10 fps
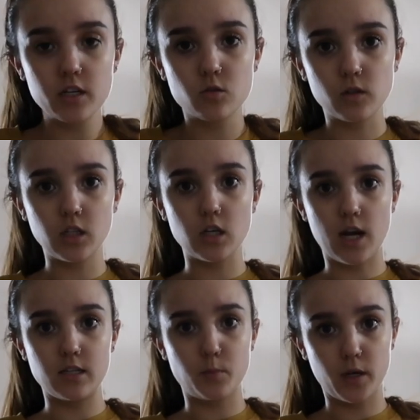is really
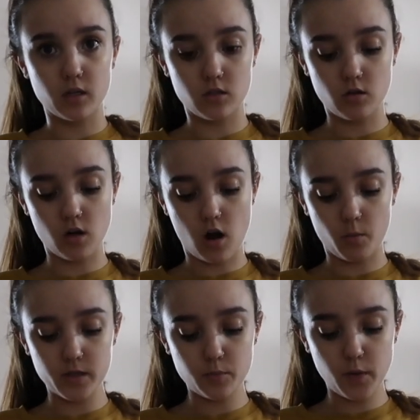nice because you can
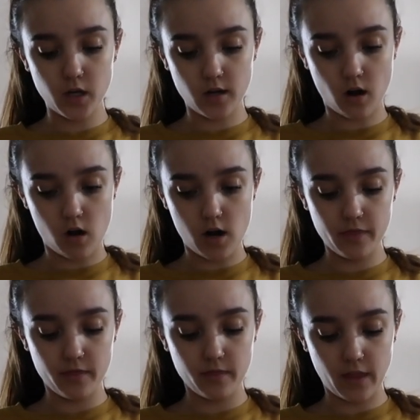always put it
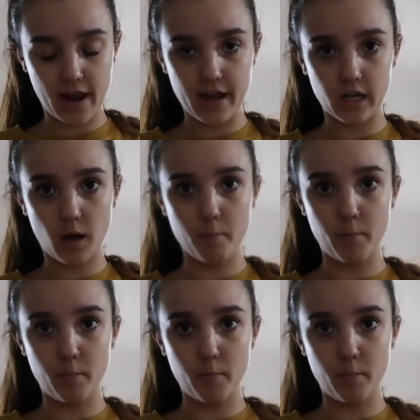on like